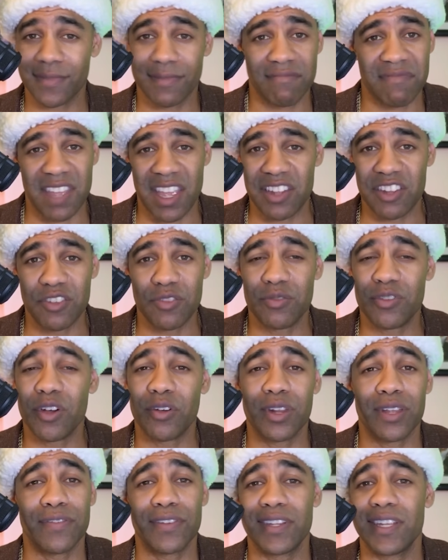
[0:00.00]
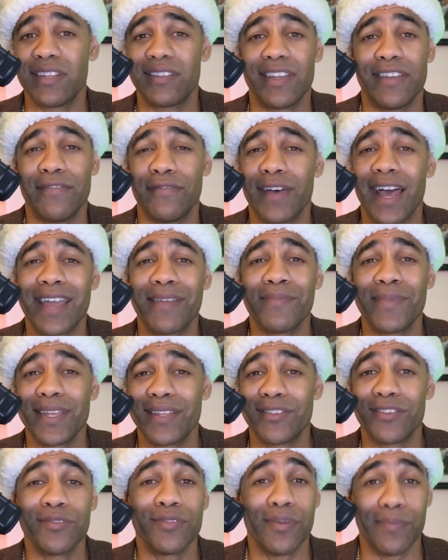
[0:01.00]
and you don't even need to invite me
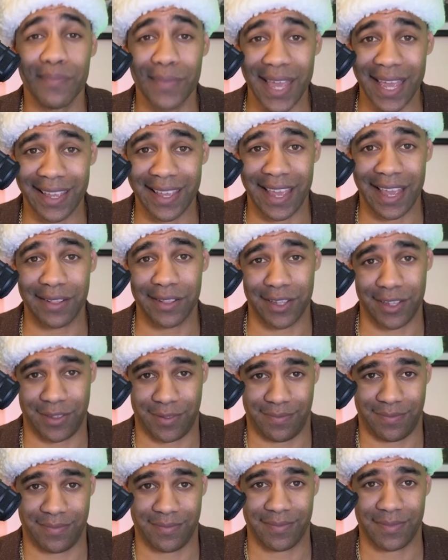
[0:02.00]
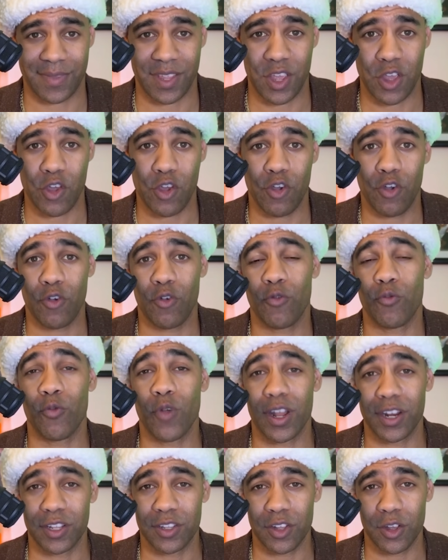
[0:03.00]
to the Met Gala.
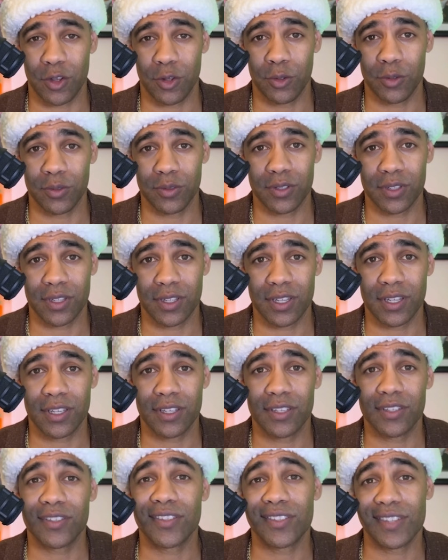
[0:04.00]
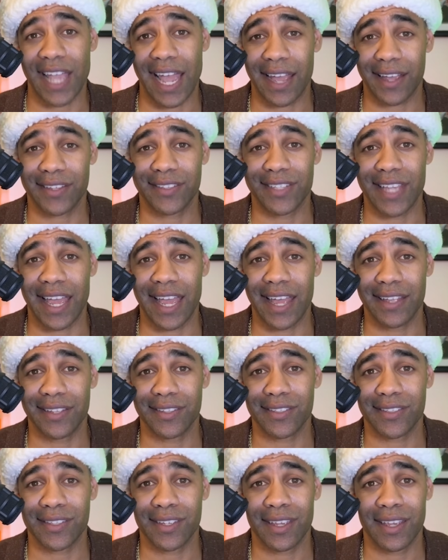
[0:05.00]
Run a node, stack
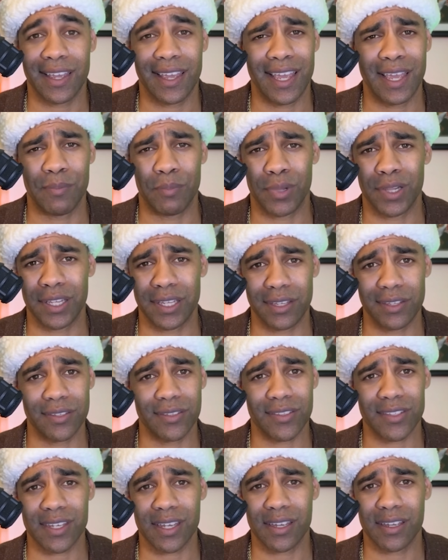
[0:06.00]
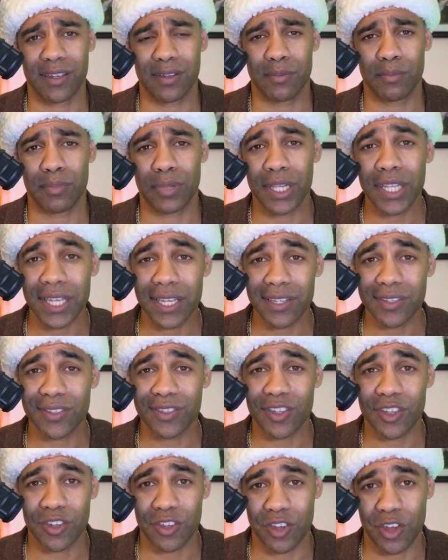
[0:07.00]
sats, and please, please
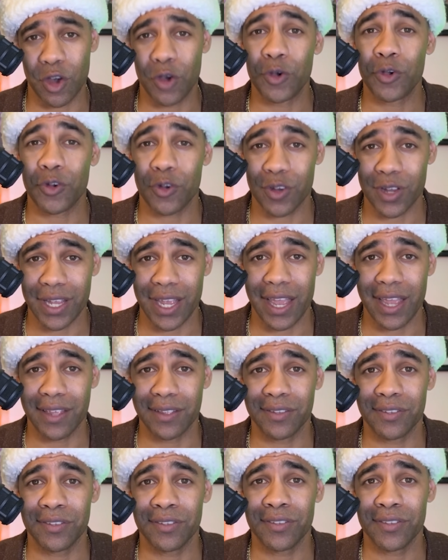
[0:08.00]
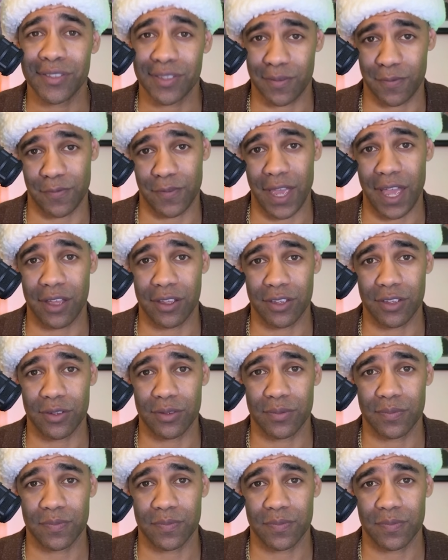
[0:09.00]
go create some value.